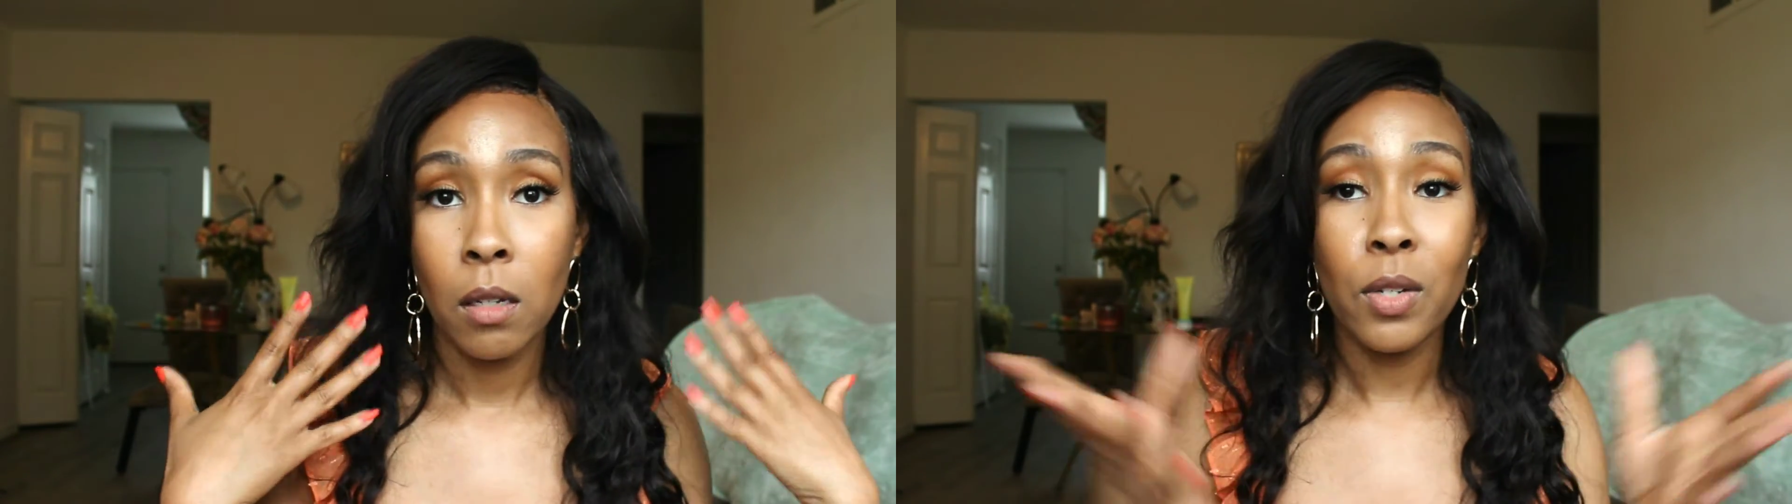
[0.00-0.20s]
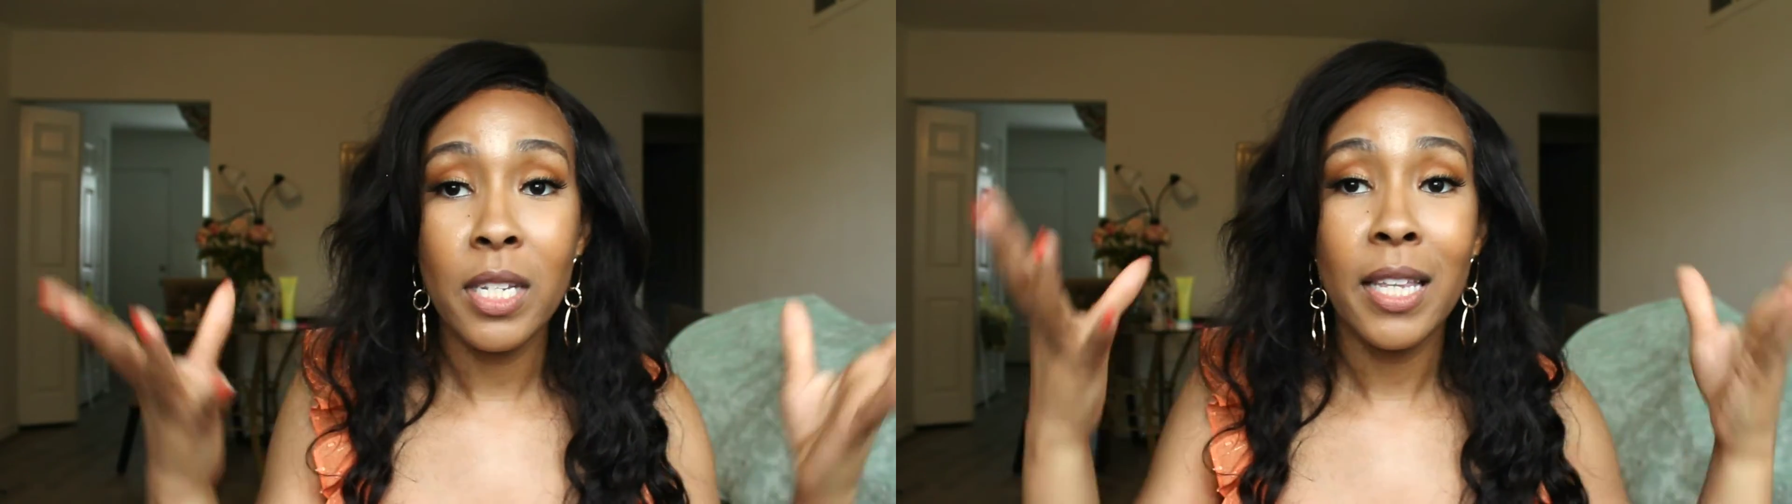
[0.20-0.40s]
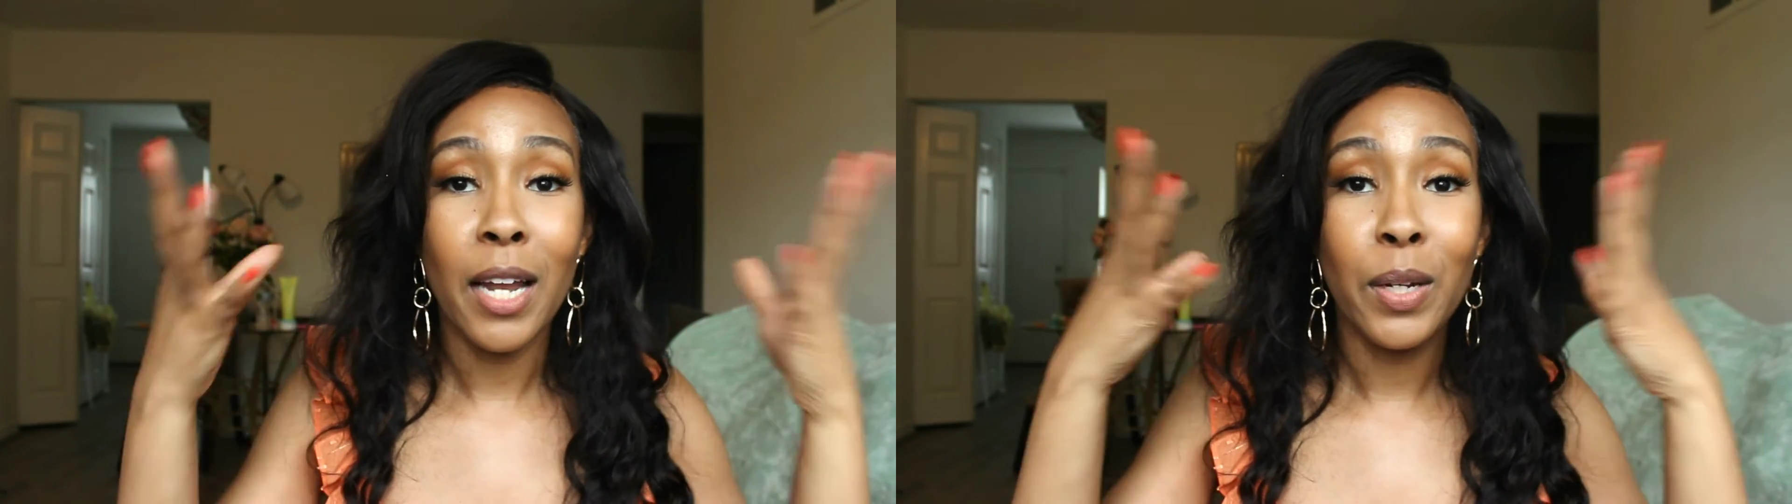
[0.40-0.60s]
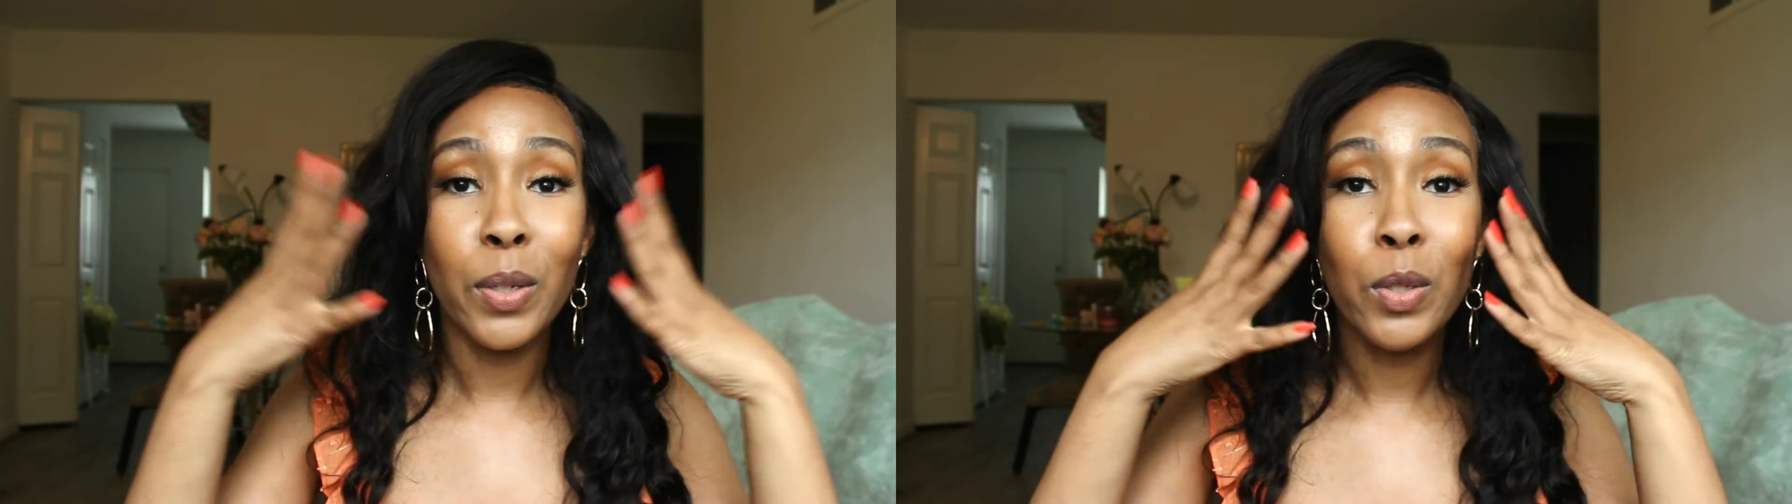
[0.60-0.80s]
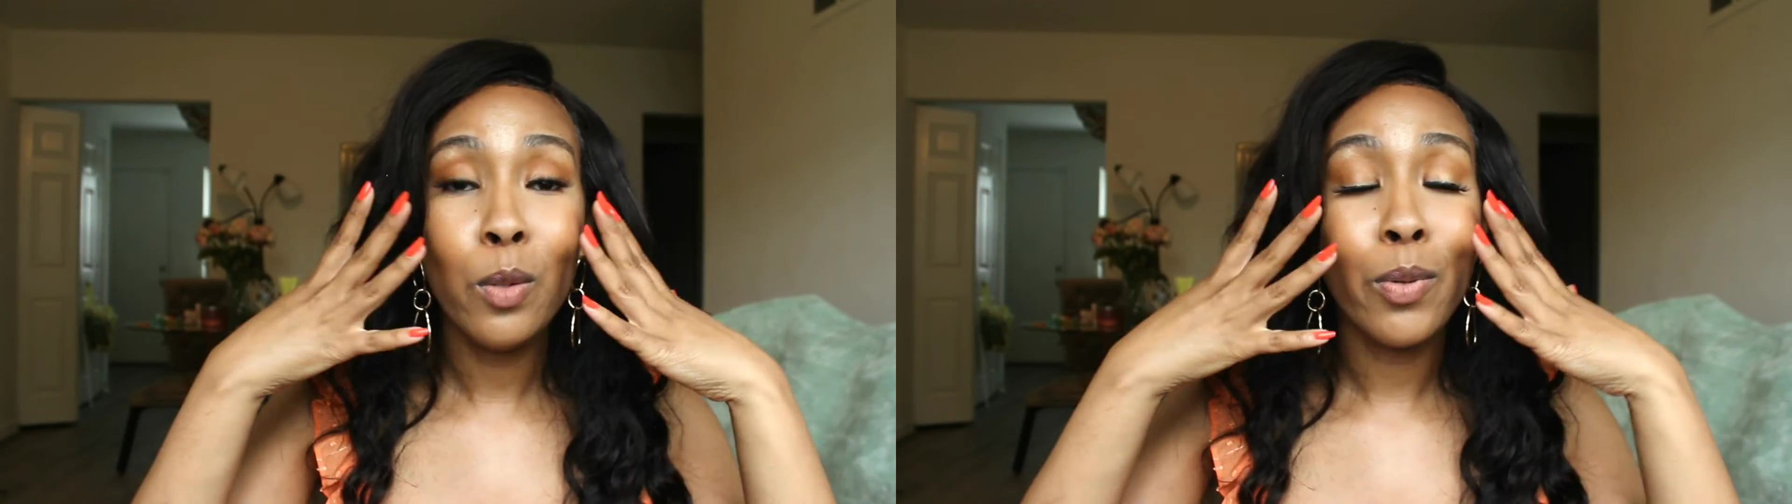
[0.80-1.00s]
you'll see that
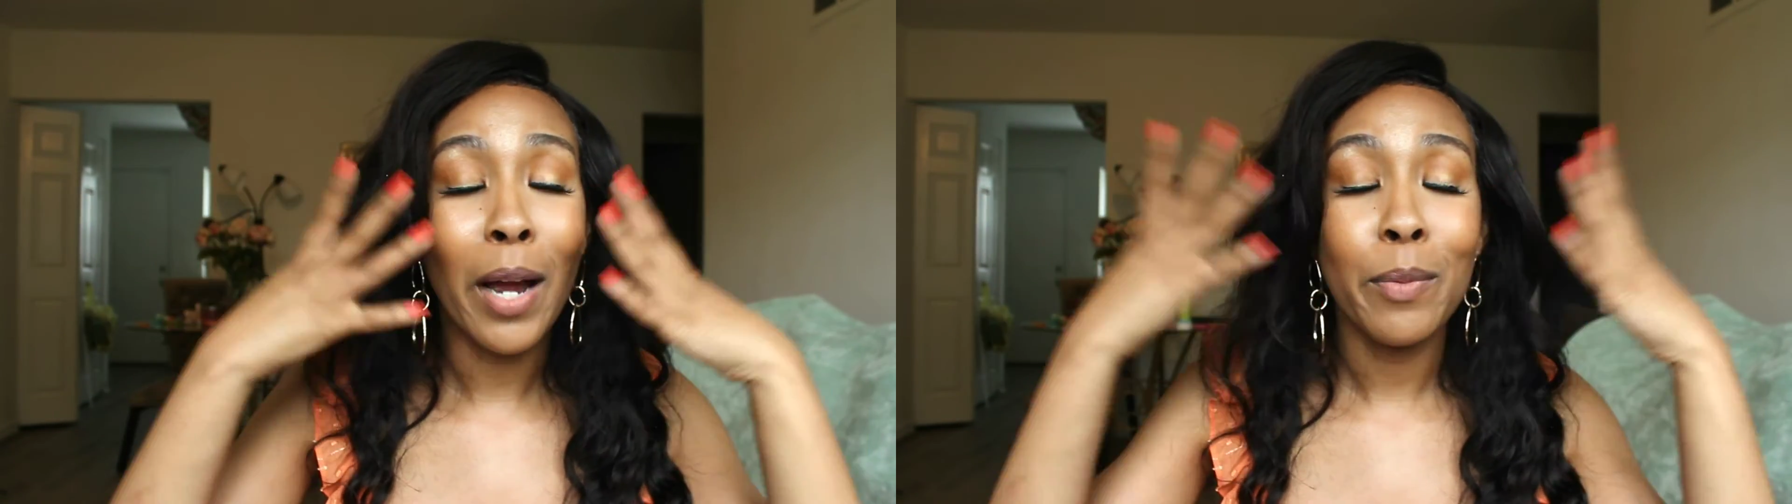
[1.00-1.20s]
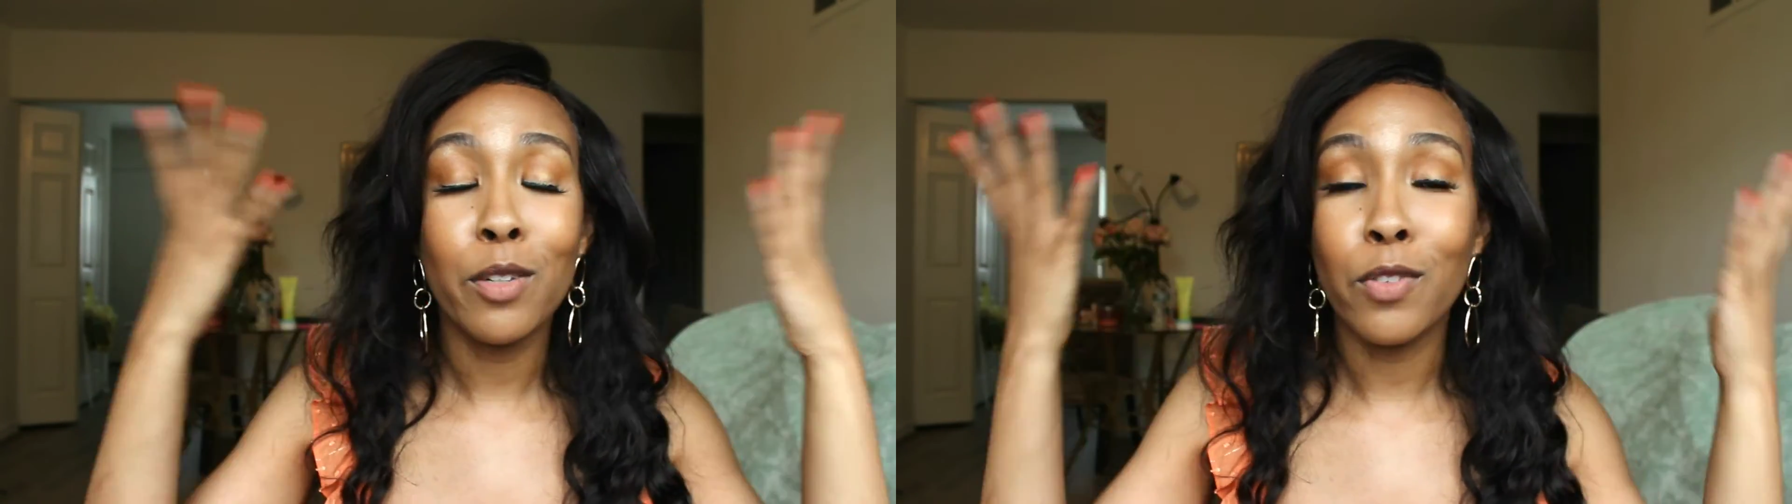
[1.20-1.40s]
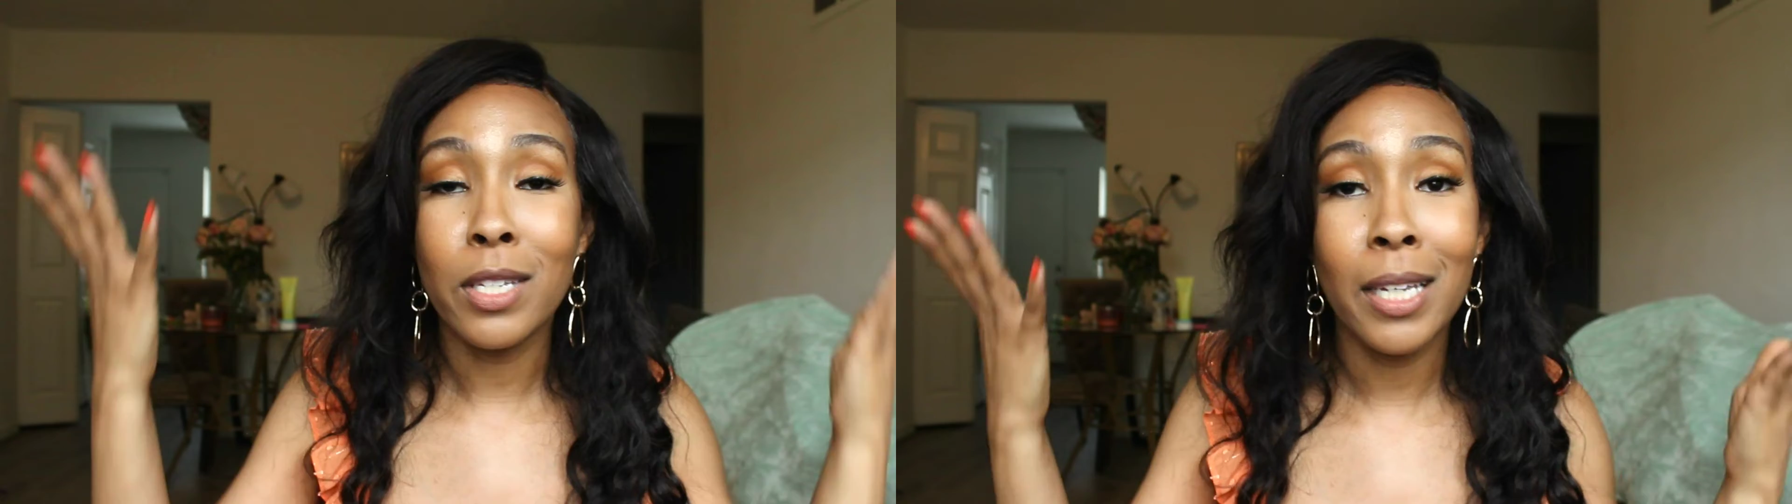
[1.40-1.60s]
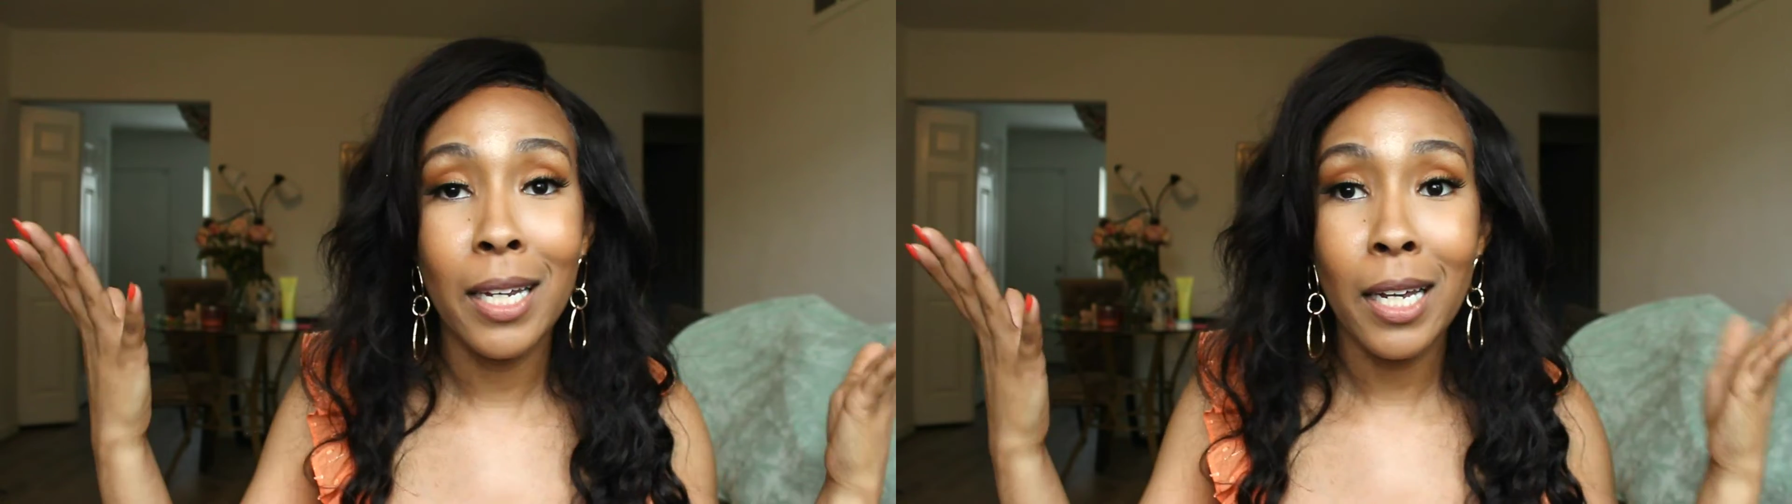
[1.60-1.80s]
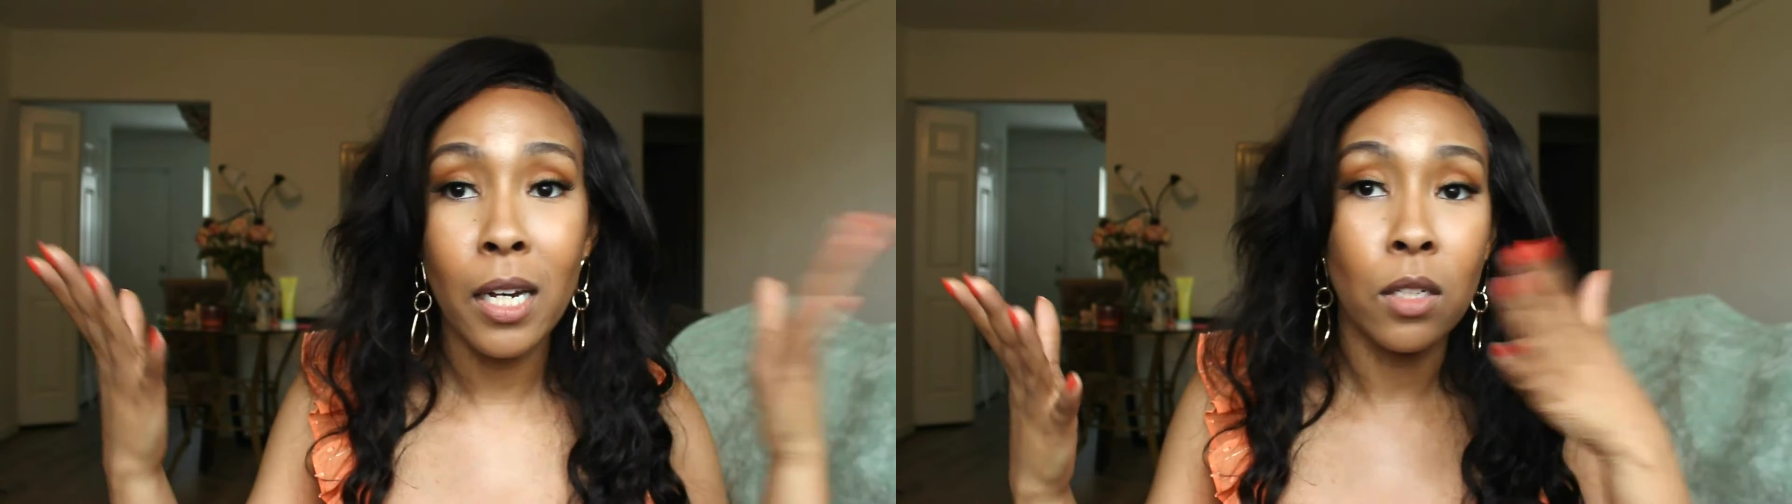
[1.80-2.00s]
new bright beautiful skin.